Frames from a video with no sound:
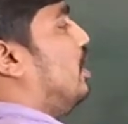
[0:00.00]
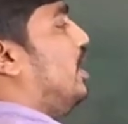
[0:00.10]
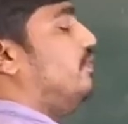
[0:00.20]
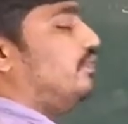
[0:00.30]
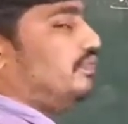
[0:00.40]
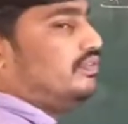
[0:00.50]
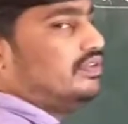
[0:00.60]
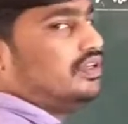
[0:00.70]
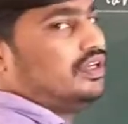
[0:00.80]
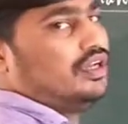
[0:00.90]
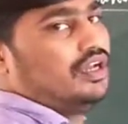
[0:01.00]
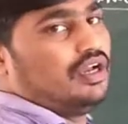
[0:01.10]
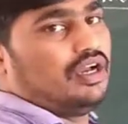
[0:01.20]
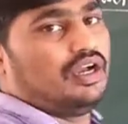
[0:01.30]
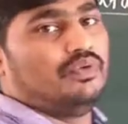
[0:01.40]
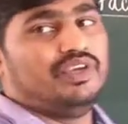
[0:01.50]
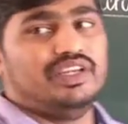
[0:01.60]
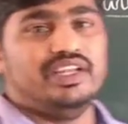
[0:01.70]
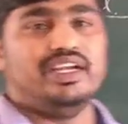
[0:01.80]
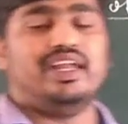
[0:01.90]
If we
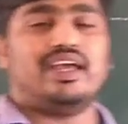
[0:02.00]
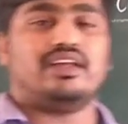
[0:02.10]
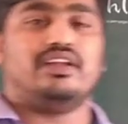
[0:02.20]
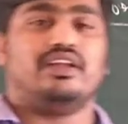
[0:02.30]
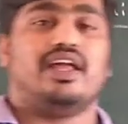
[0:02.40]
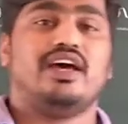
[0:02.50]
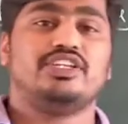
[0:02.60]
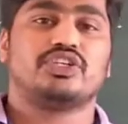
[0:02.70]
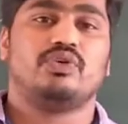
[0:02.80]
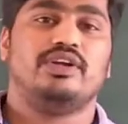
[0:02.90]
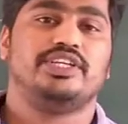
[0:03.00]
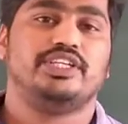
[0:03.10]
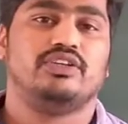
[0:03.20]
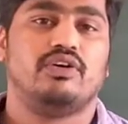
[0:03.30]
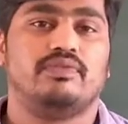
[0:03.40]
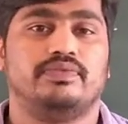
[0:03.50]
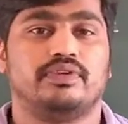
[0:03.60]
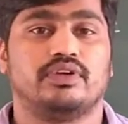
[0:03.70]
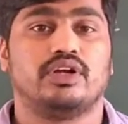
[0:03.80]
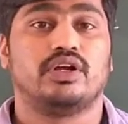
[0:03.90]
need a large quantity
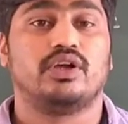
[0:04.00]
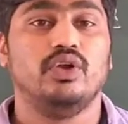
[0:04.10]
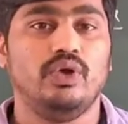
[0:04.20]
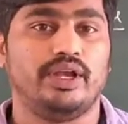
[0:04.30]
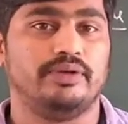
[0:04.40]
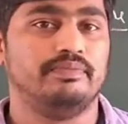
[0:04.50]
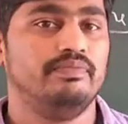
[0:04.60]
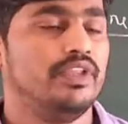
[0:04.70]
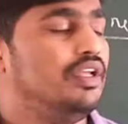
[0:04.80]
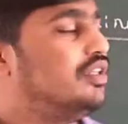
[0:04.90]
of chlorine,